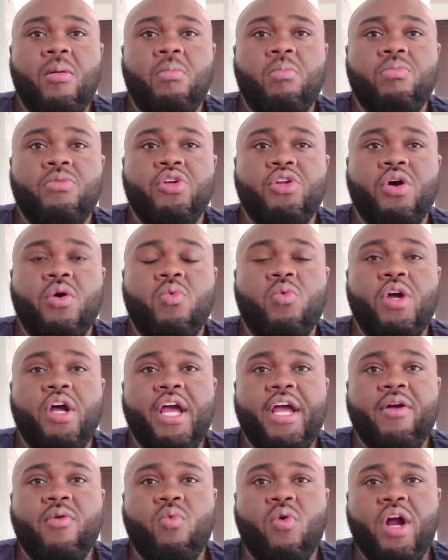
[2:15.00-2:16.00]
you know,
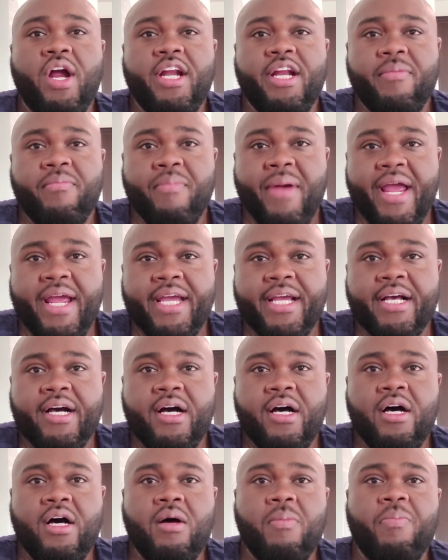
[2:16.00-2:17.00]
wearing the
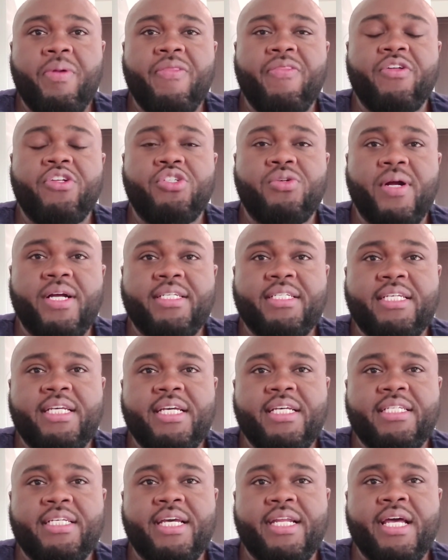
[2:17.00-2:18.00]
makeup and the
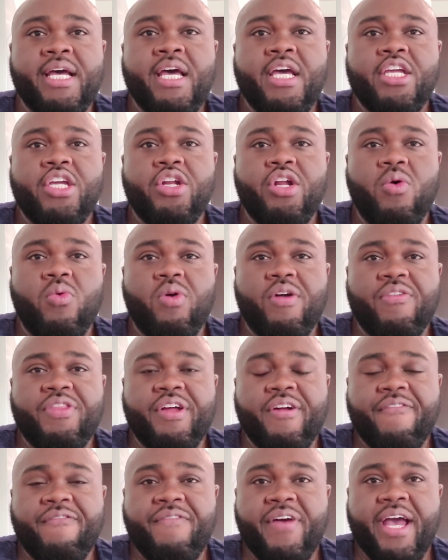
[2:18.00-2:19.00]
dresses, and you know,
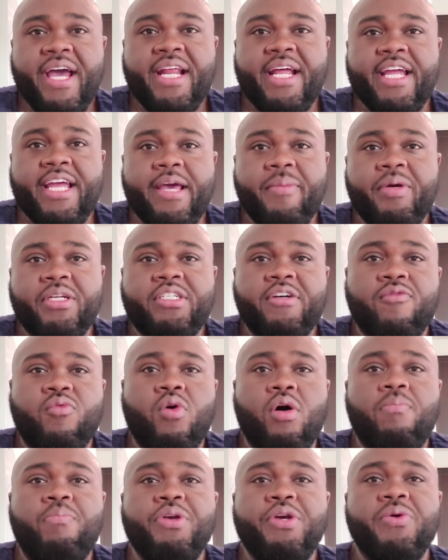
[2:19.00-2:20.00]
they're fed an image of
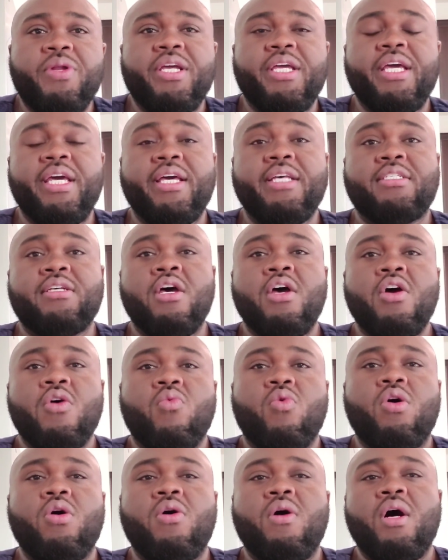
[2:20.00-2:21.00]
what beauty is.
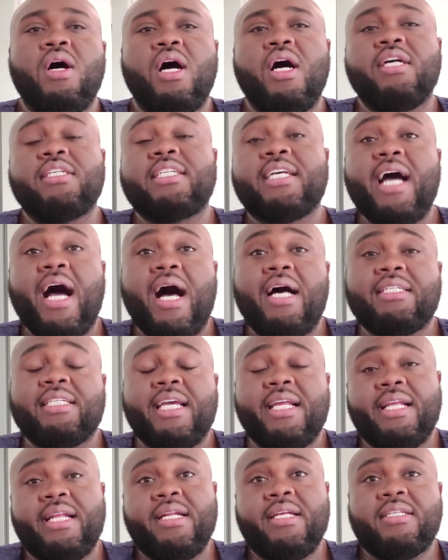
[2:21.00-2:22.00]
Well, us guys
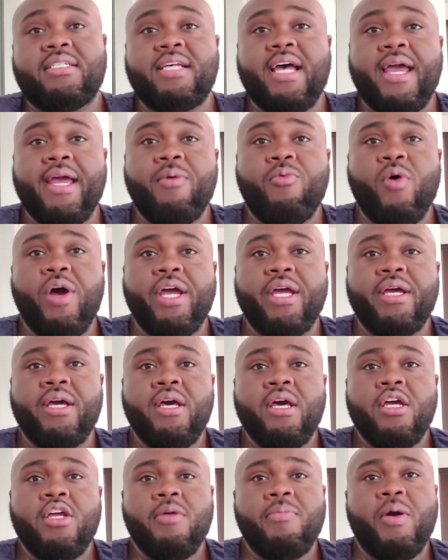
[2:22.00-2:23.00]
get it in the same way.
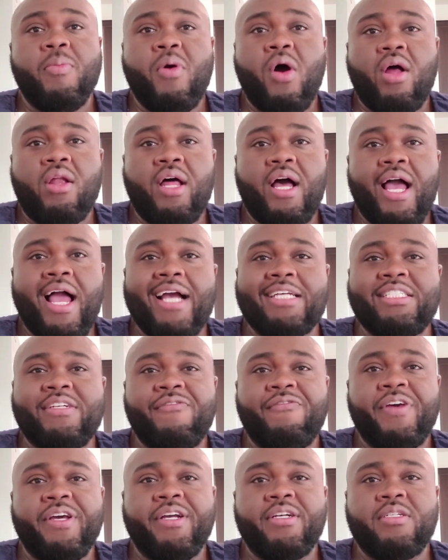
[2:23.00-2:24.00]
You remember all the action
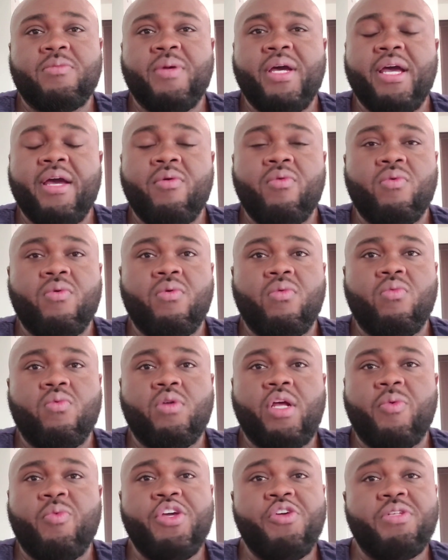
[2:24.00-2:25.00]
figures, man,
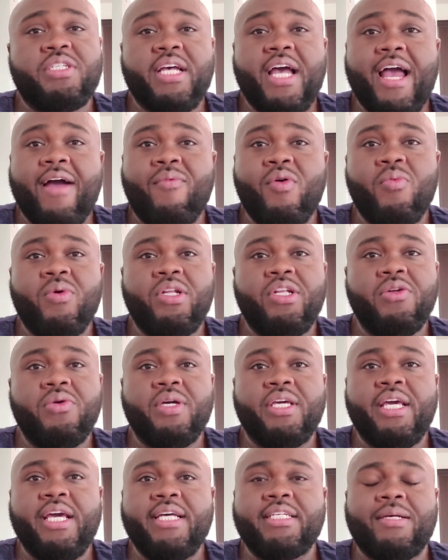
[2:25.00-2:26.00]
that we used to have when we were little
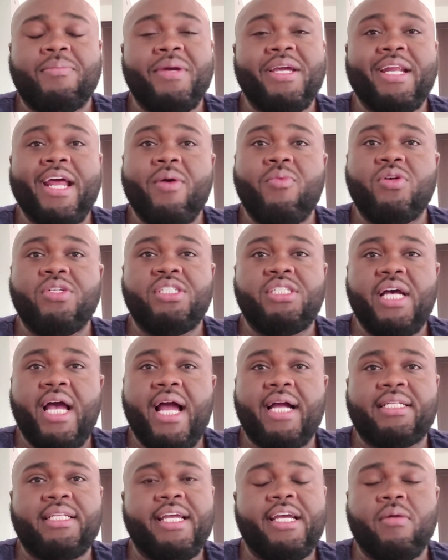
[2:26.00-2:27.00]
kids? I mean, they were
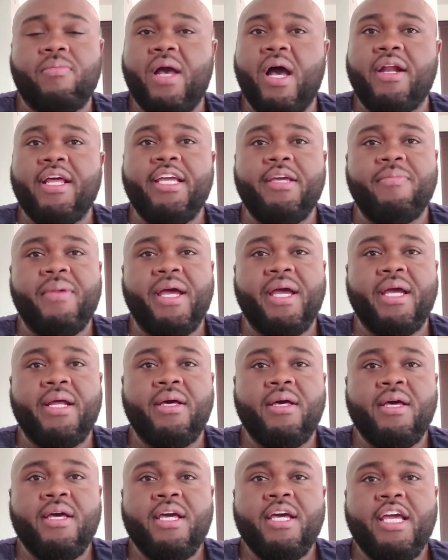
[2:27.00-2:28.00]
jacked. Think about He-Man.
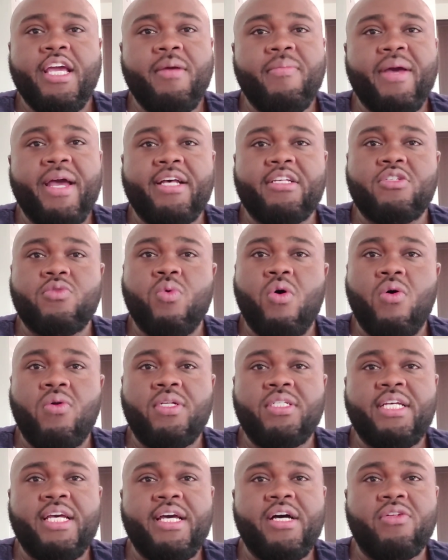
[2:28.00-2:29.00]
He-Man swole
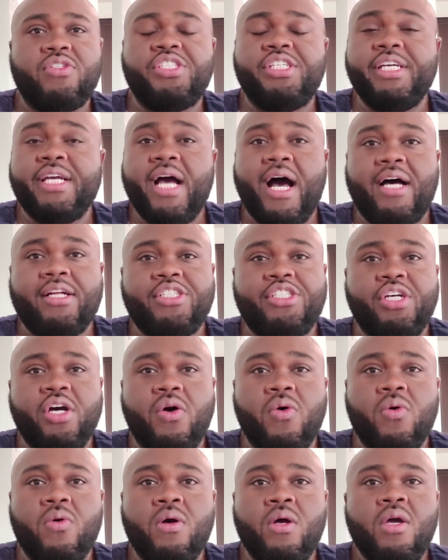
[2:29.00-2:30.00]
as hell, G.I.
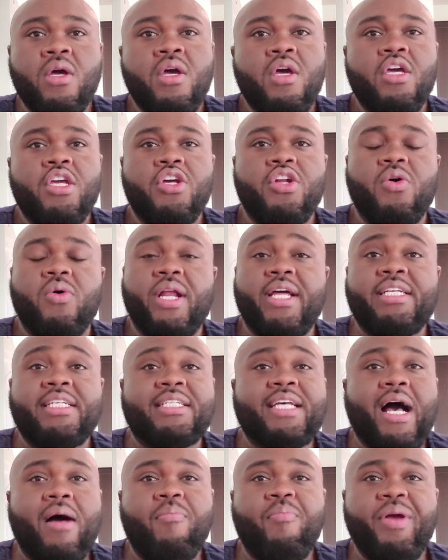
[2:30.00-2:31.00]
Joe, you know, and they
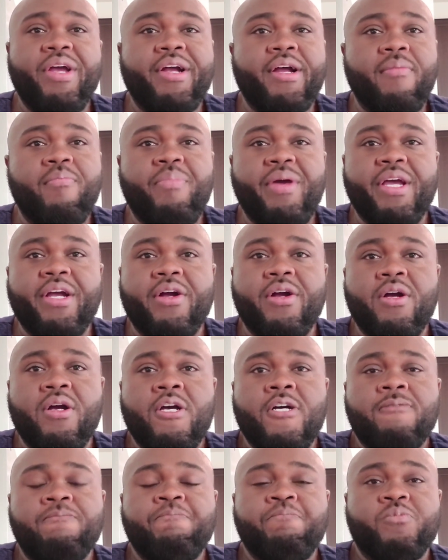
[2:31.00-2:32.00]
just got bigger and bigger
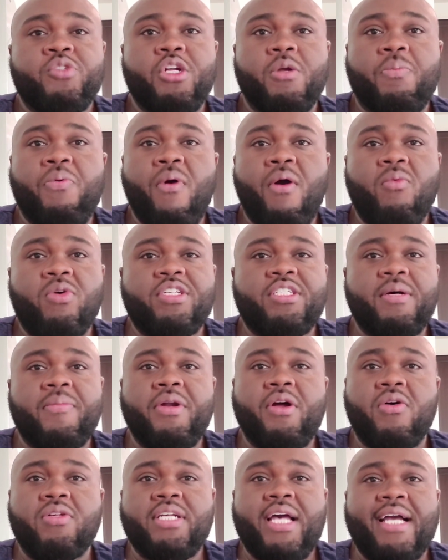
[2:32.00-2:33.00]
to the point where some of
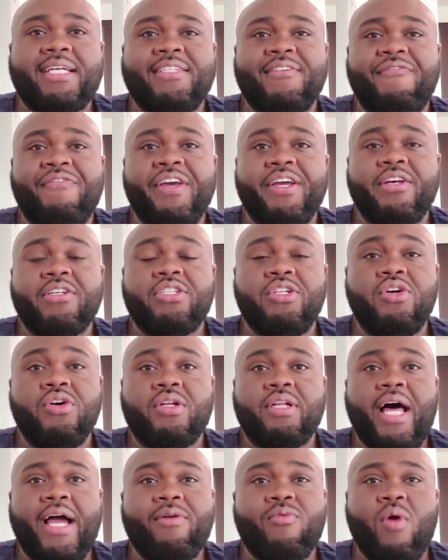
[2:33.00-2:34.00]
those action figures
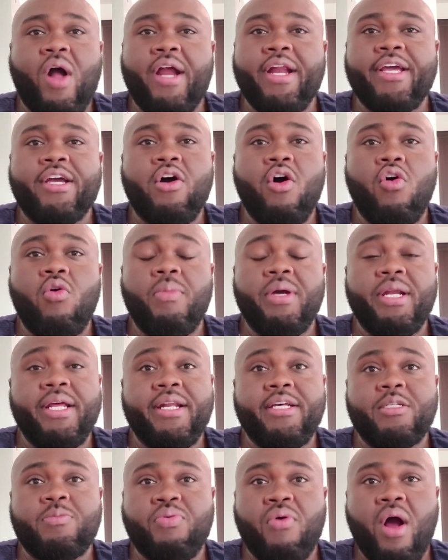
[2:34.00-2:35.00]
look like Ronnie Coleman in
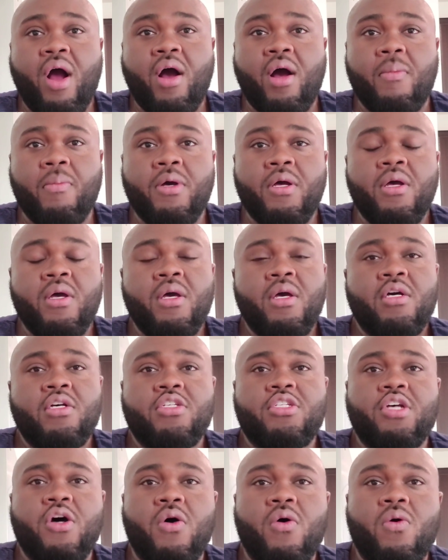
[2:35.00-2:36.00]
his prime.
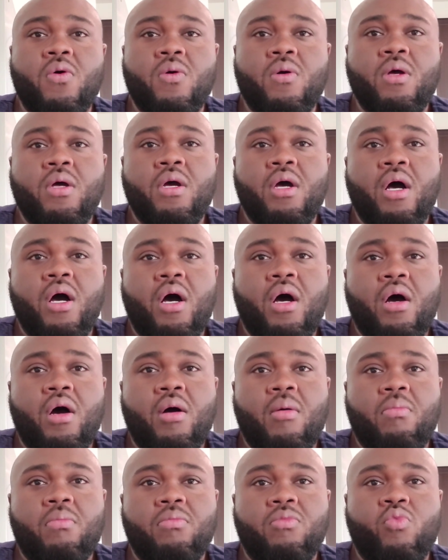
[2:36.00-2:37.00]
So
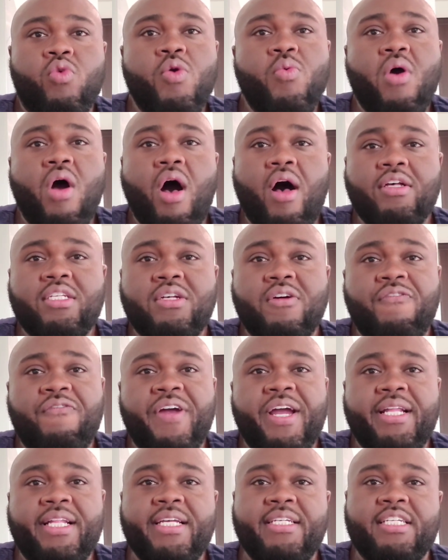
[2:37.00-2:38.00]
we were also
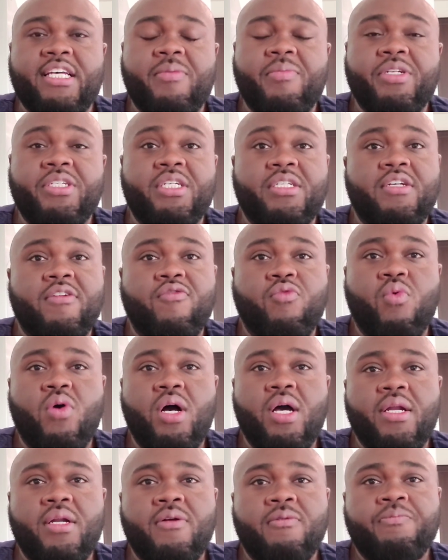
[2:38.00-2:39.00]
fed these images of
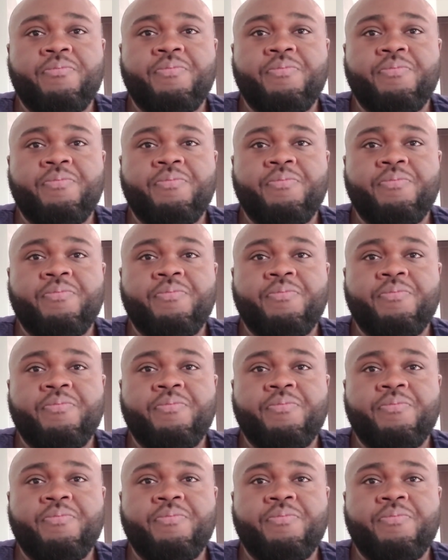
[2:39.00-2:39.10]
what